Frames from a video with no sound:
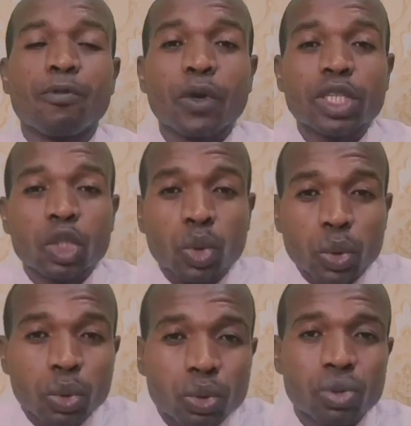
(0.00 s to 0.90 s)
for the
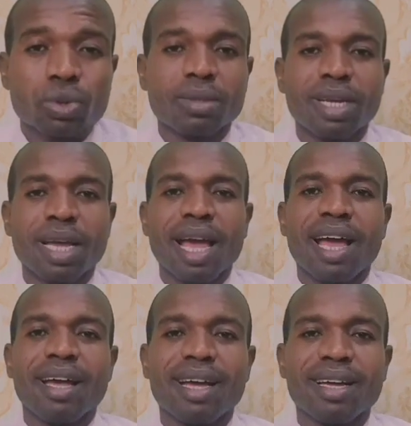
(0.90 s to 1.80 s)
truth.
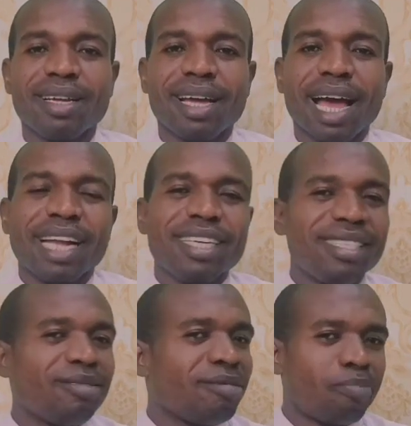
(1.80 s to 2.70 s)

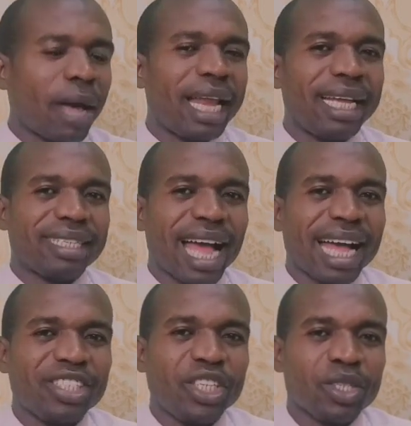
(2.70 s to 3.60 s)
And Pilate
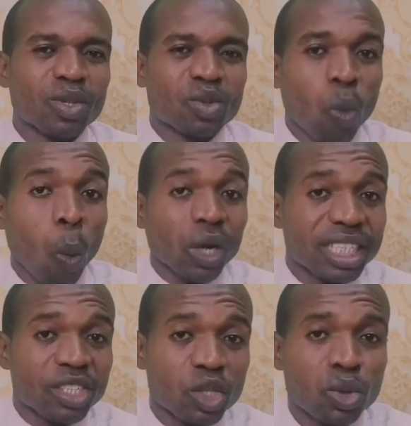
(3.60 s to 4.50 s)
asked Jesus, what
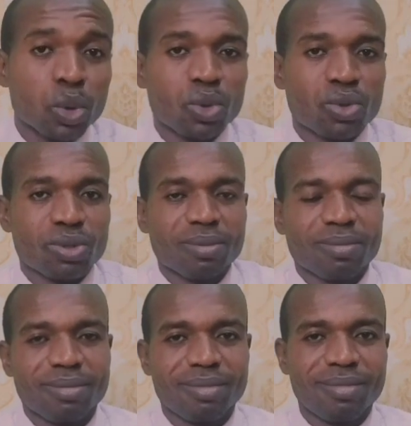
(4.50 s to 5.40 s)
is truth?
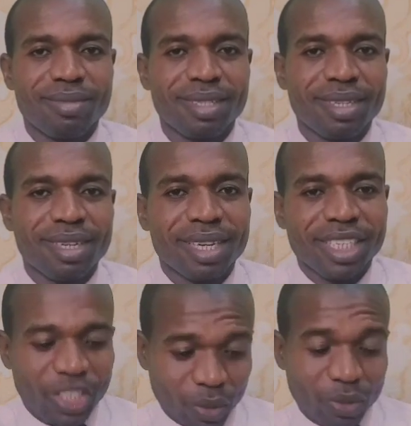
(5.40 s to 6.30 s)

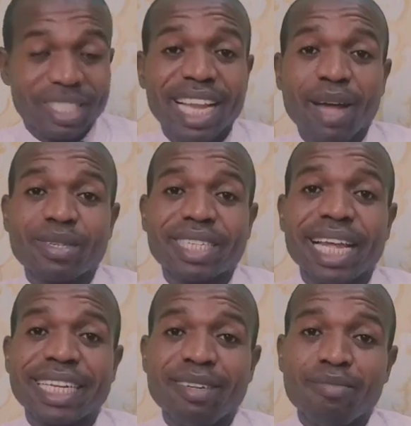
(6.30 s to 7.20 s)
Jesus now
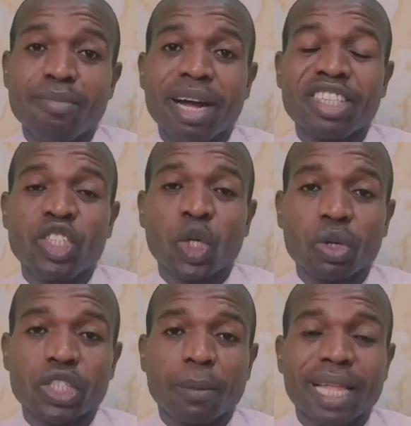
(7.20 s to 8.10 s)
said in
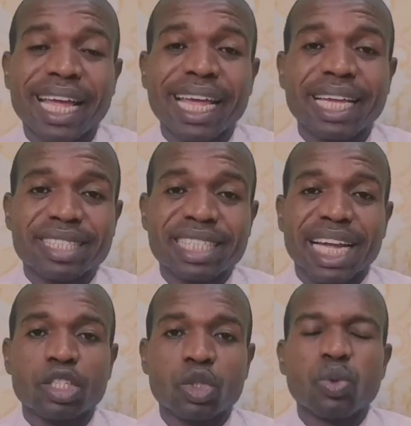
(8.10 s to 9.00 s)
John chapter 8,
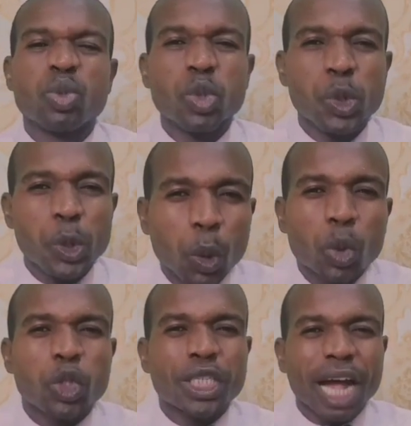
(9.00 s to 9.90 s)
32,
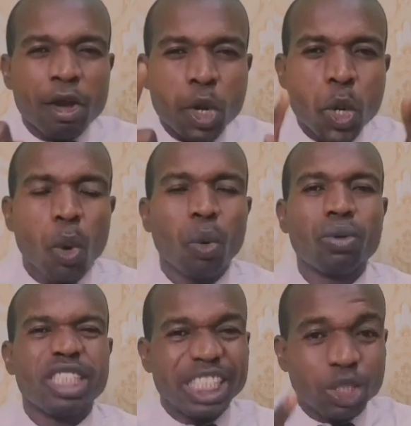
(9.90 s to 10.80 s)
you shall
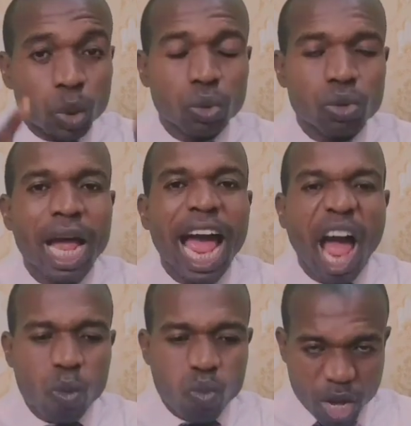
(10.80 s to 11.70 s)
know the truth.
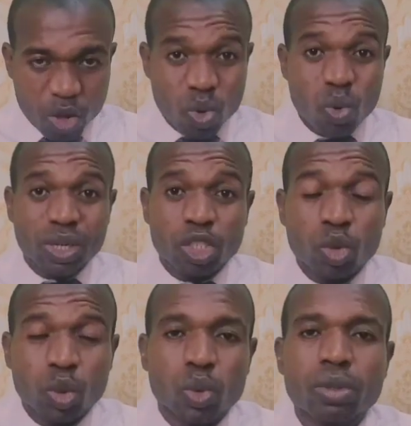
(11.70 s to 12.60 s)
And when you know the
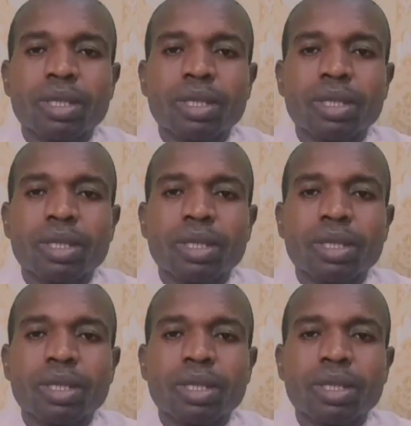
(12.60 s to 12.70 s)
truth,